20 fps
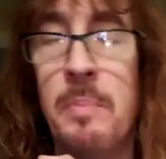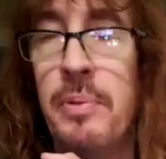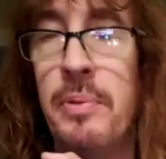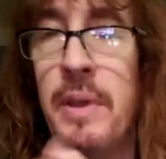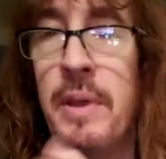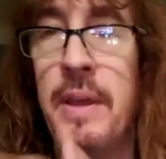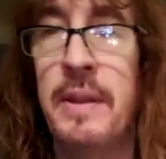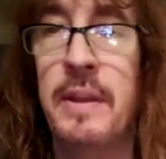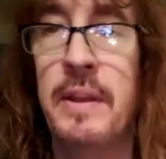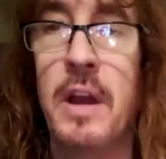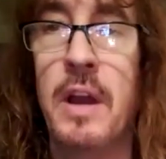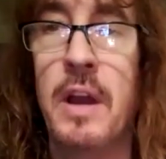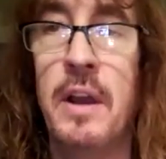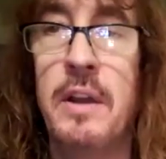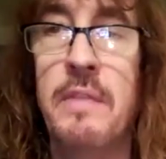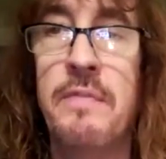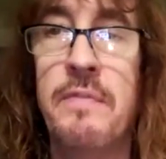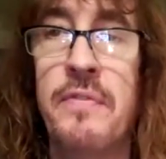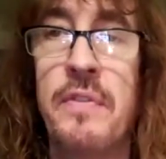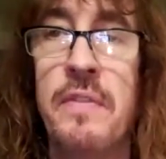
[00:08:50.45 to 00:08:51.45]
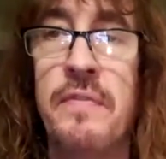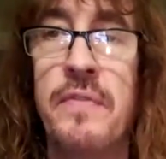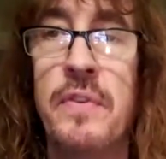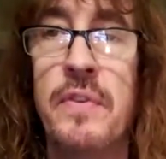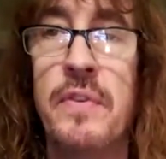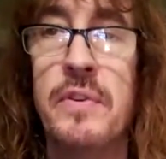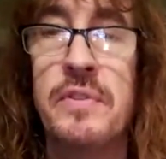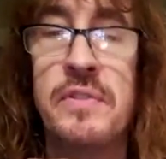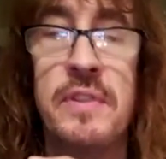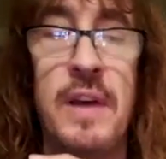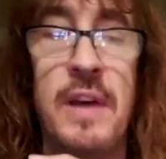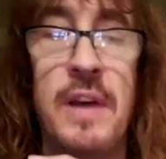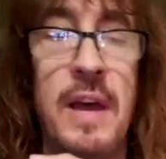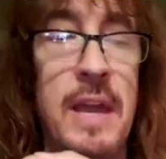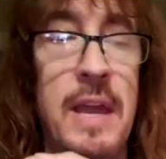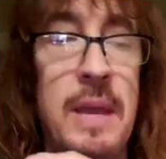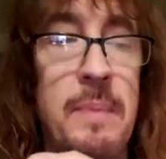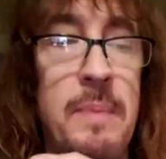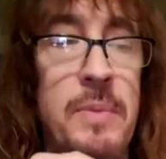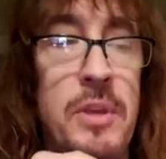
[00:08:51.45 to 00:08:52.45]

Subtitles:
playing the Garden for the first time,